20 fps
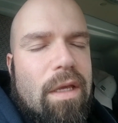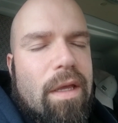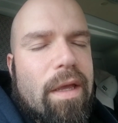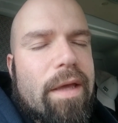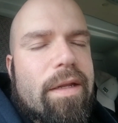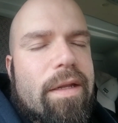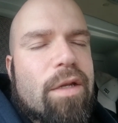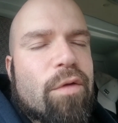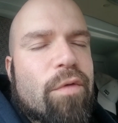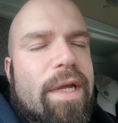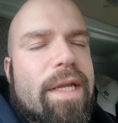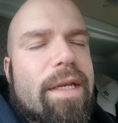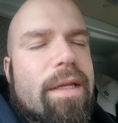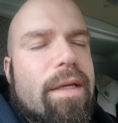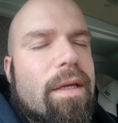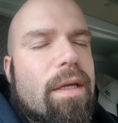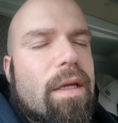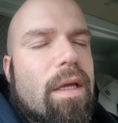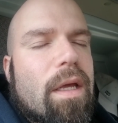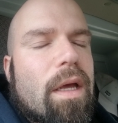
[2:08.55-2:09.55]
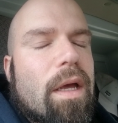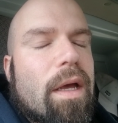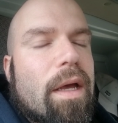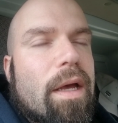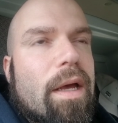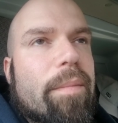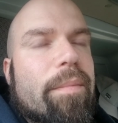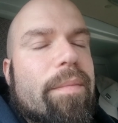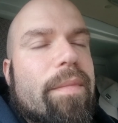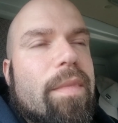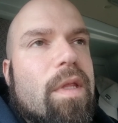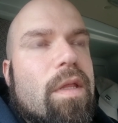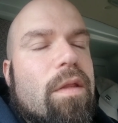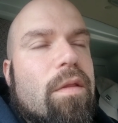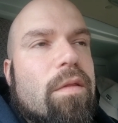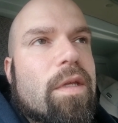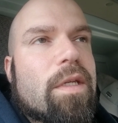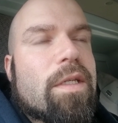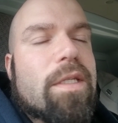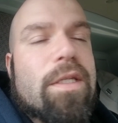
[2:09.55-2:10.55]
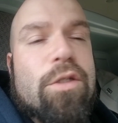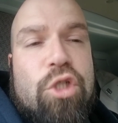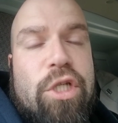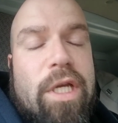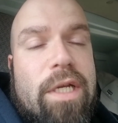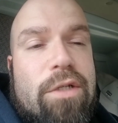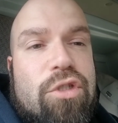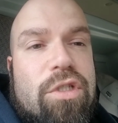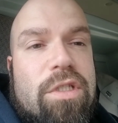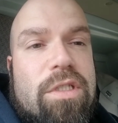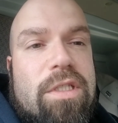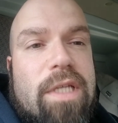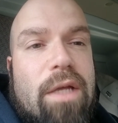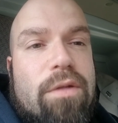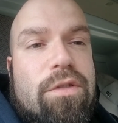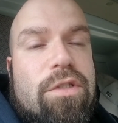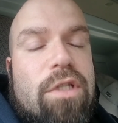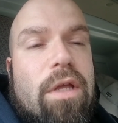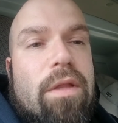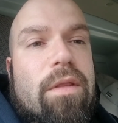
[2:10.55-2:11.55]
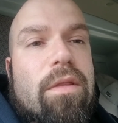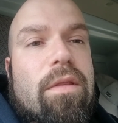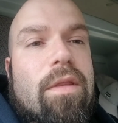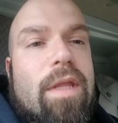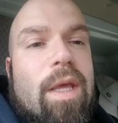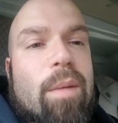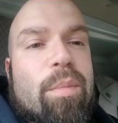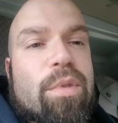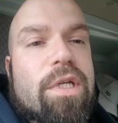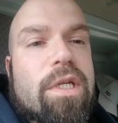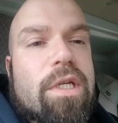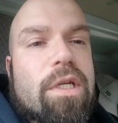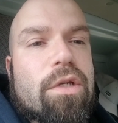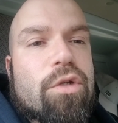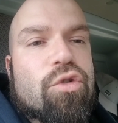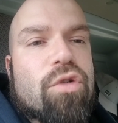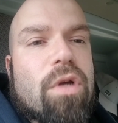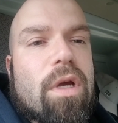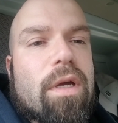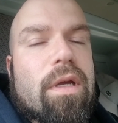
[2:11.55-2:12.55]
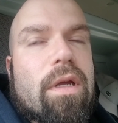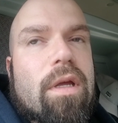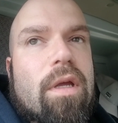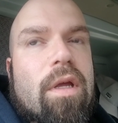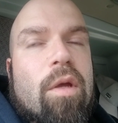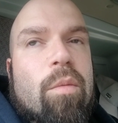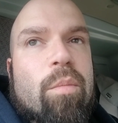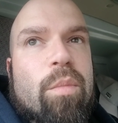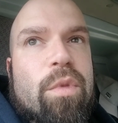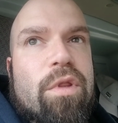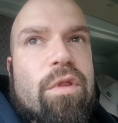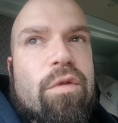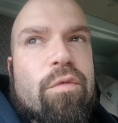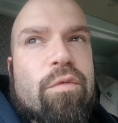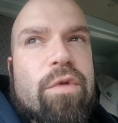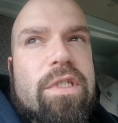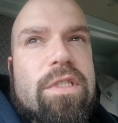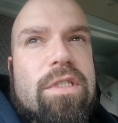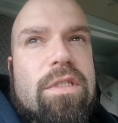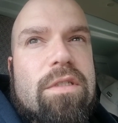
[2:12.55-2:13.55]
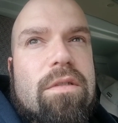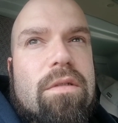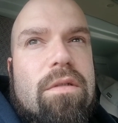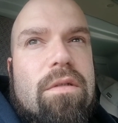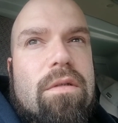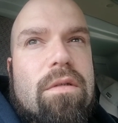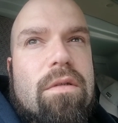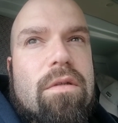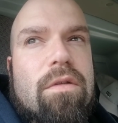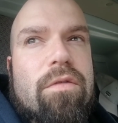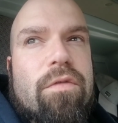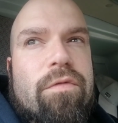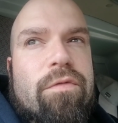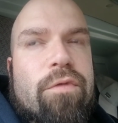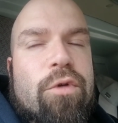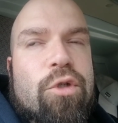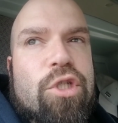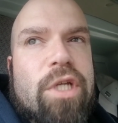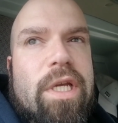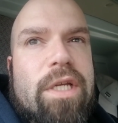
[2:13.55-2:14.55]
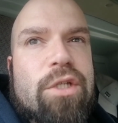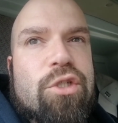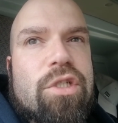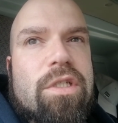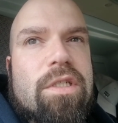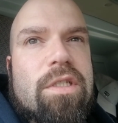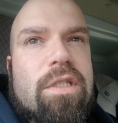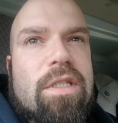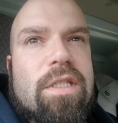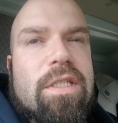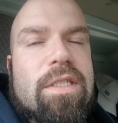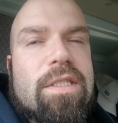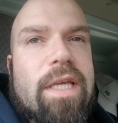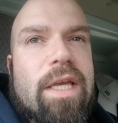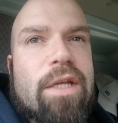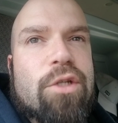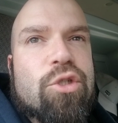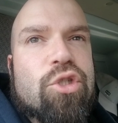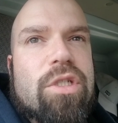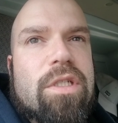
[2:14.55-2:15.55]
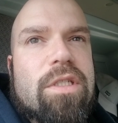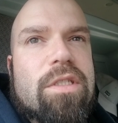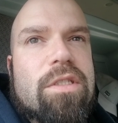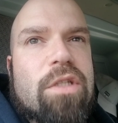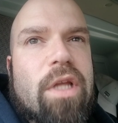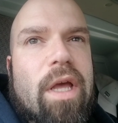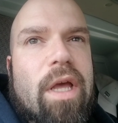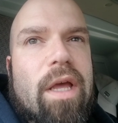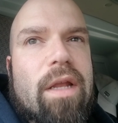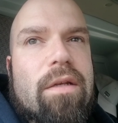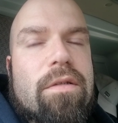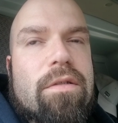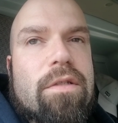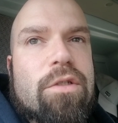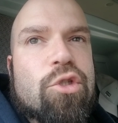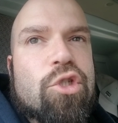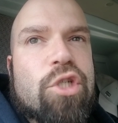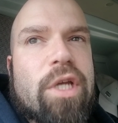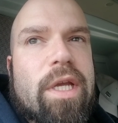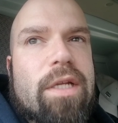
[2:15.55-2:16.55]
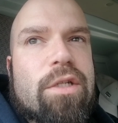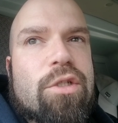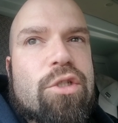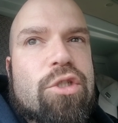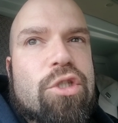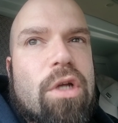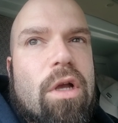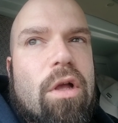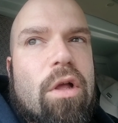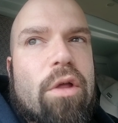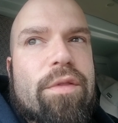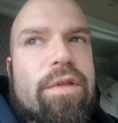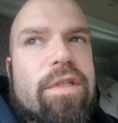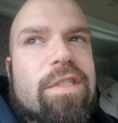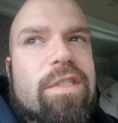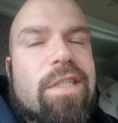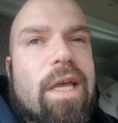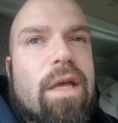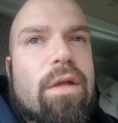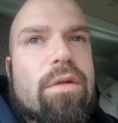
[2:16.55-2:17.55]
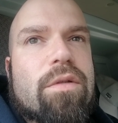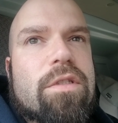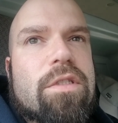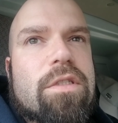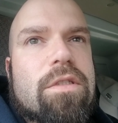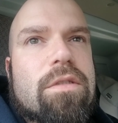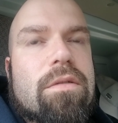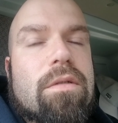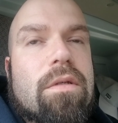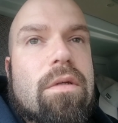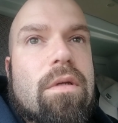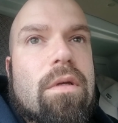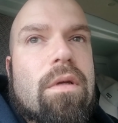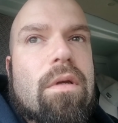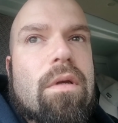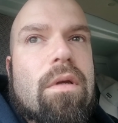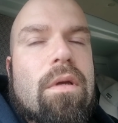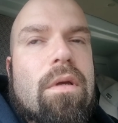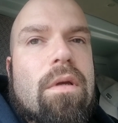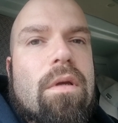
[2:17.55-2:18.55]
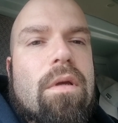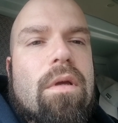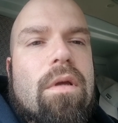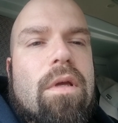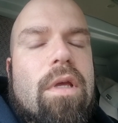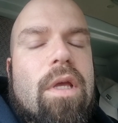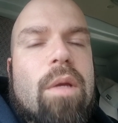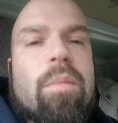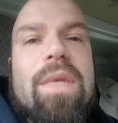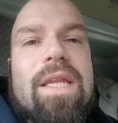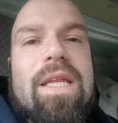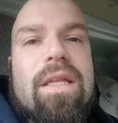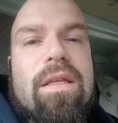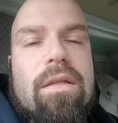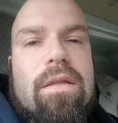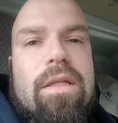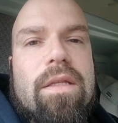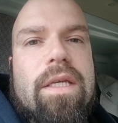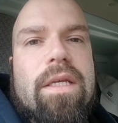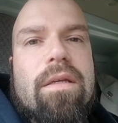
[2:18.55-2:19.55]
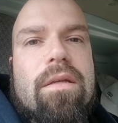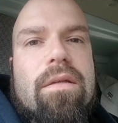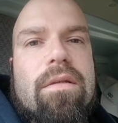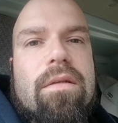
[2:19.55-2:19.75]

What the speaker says: At any rate, they did change the sounds on that particular truck. But the reason for changing to this engine is not to change all the sounds immediately.